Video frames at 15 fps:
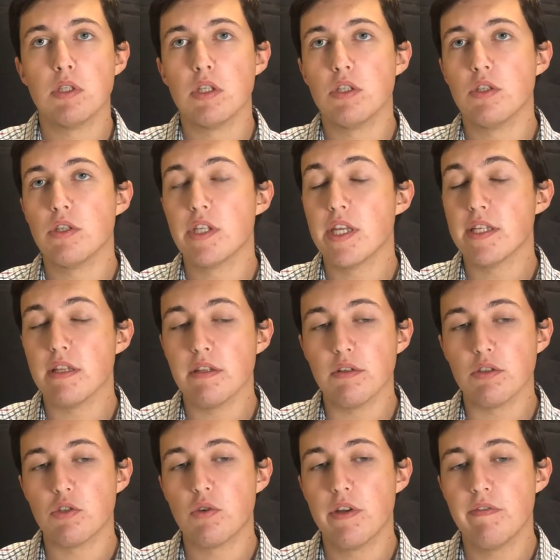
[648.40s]
just as a little
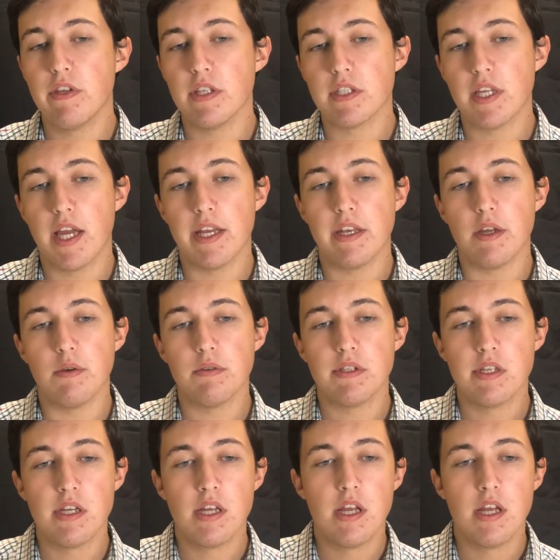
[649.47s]
trivia side note,